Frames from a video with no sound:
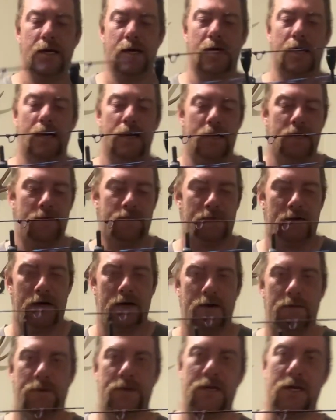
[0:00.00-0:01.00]
And if
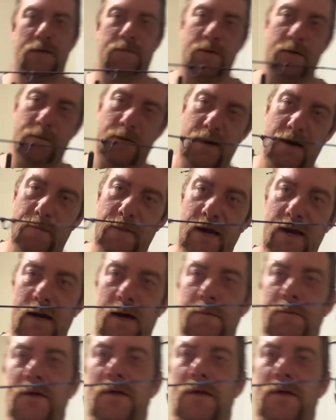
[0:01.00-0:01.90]
I bring it back up to